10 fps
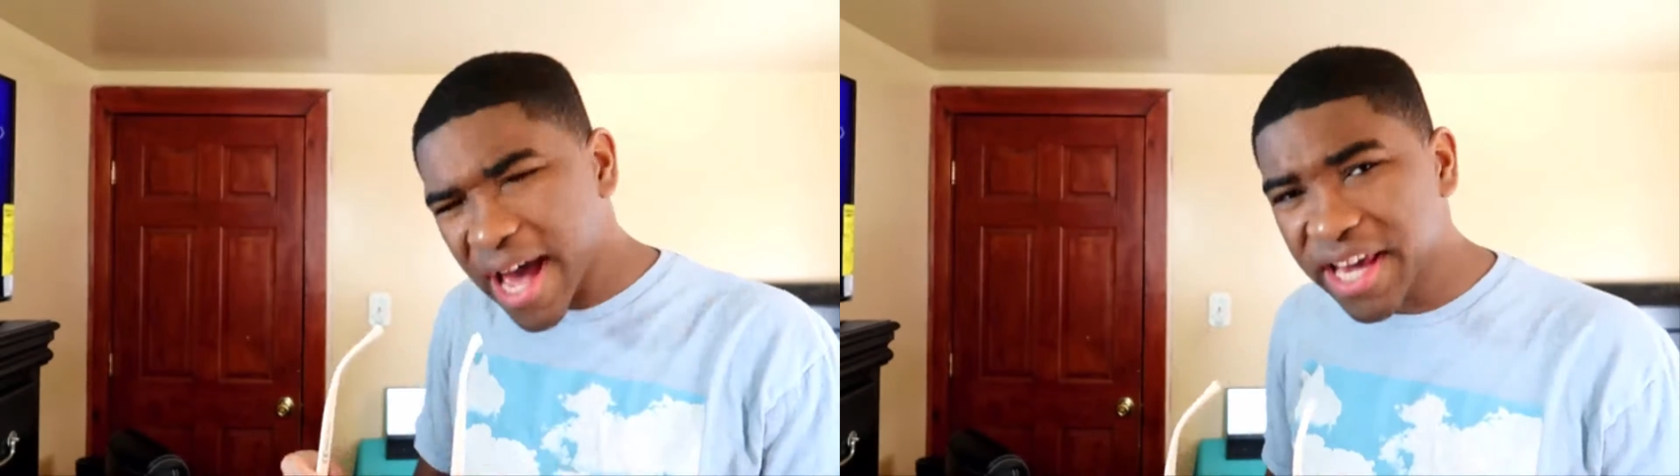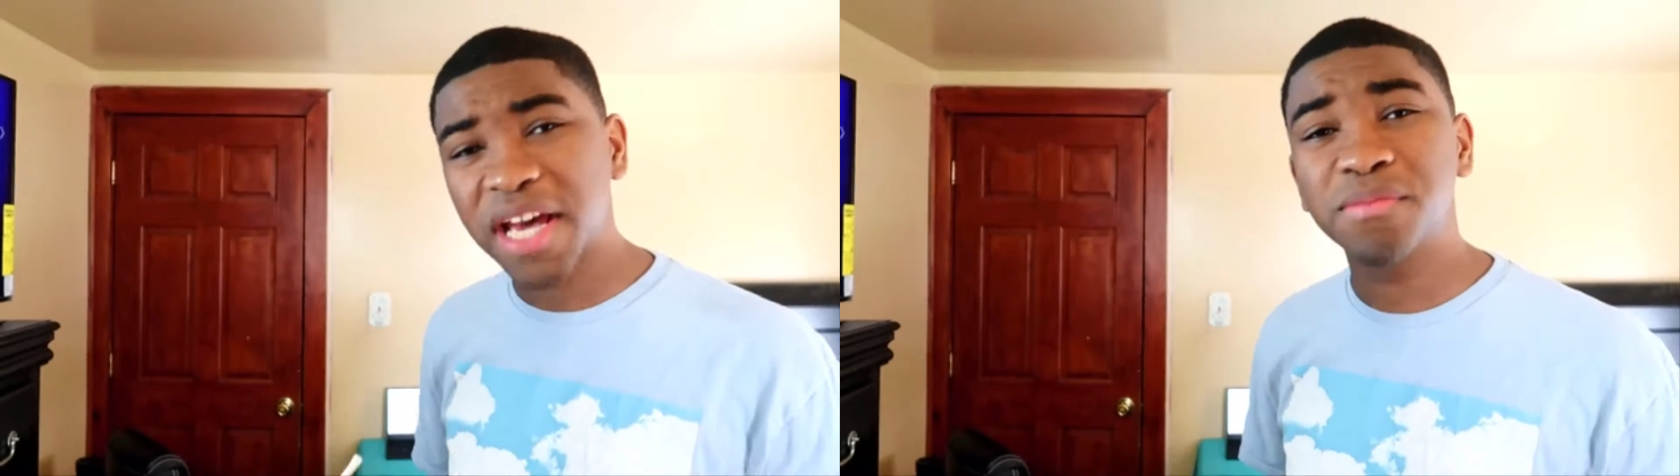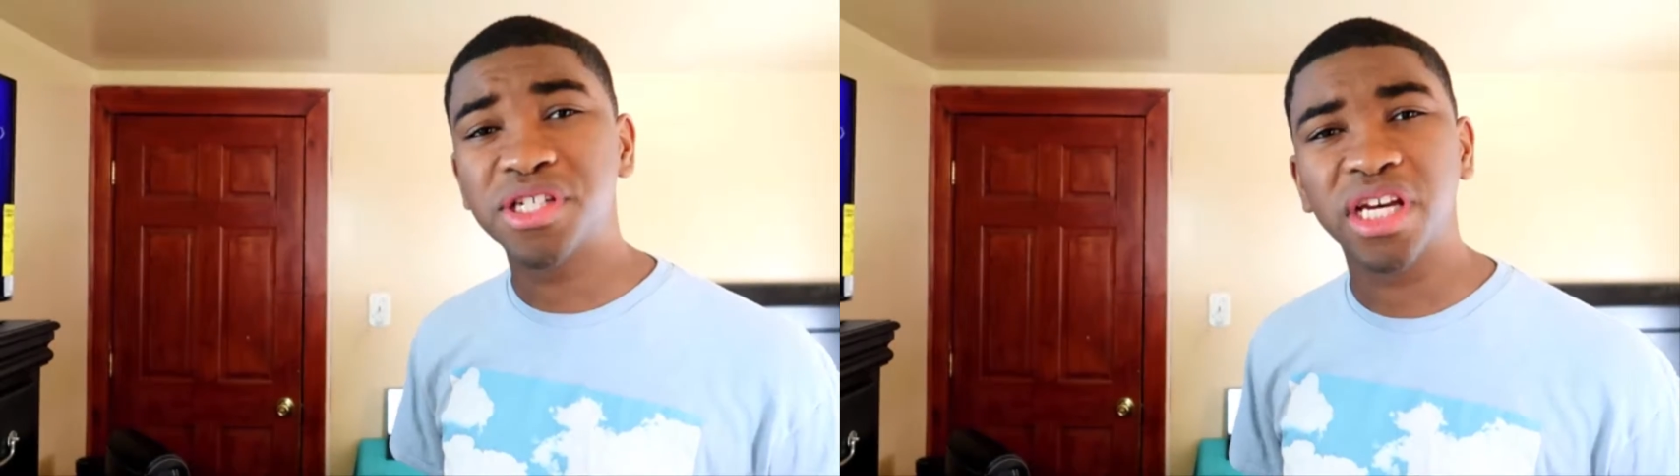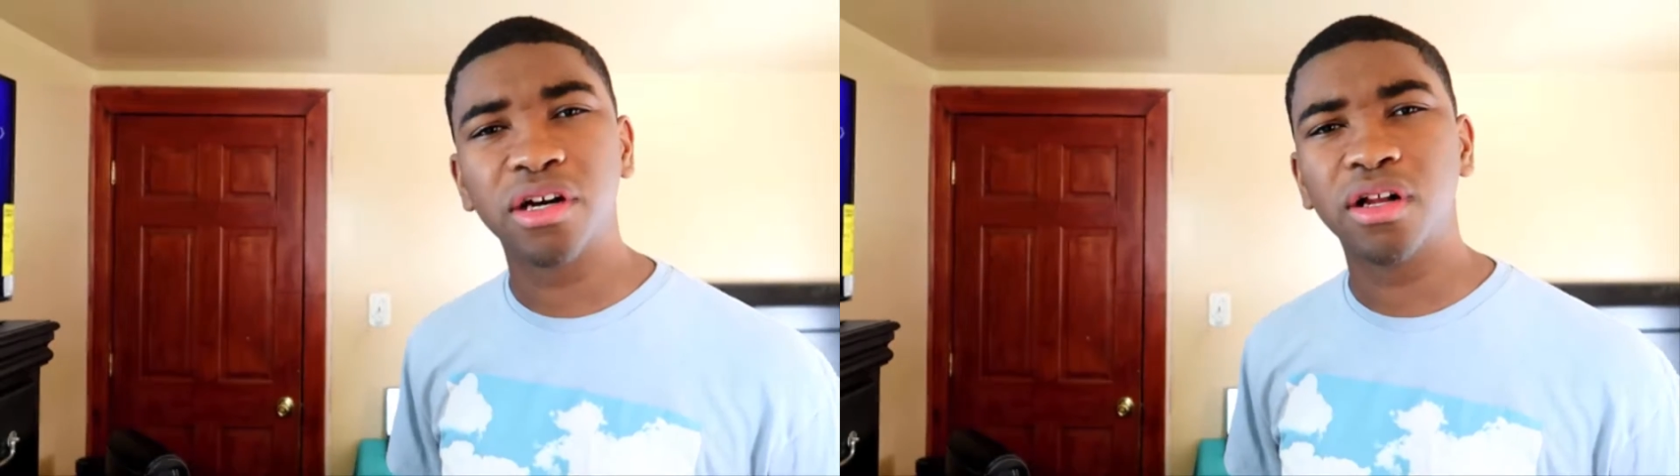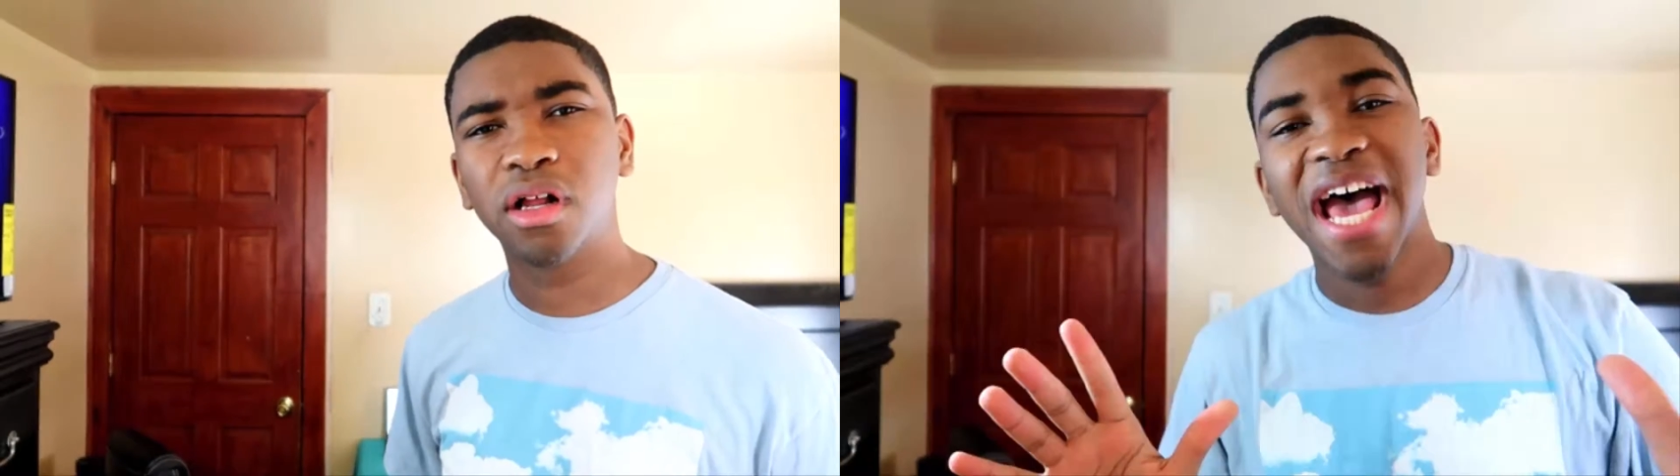I am
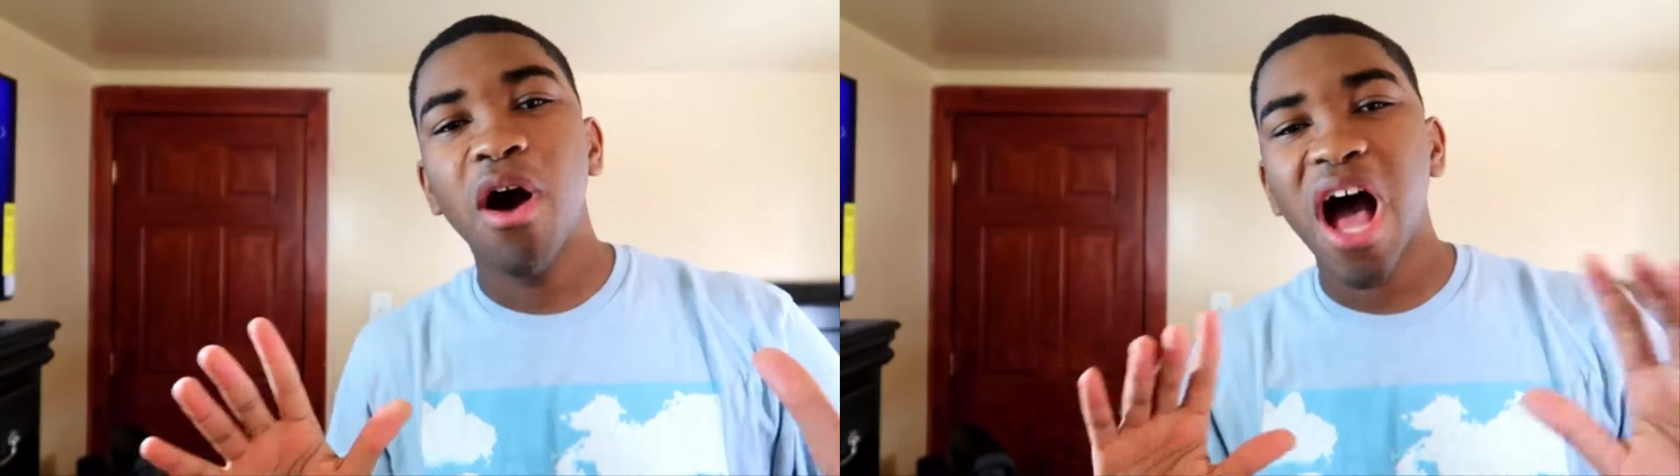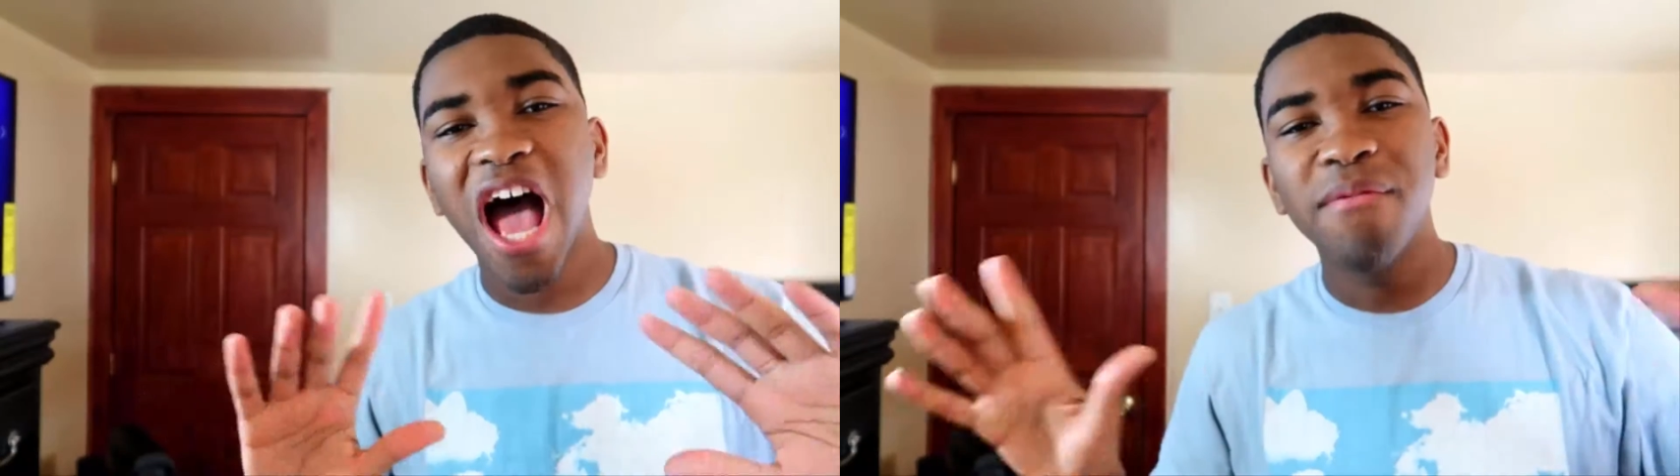single. Now,